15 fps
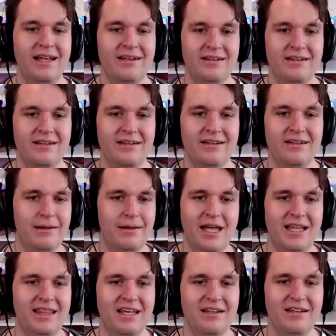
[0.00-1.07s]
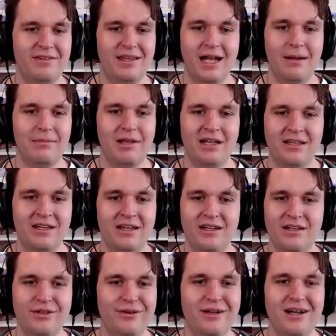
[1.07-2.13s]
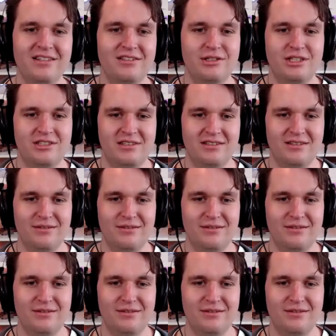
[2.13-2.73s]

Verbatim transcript: And uh, at the end of the night, I'm like, you guys are just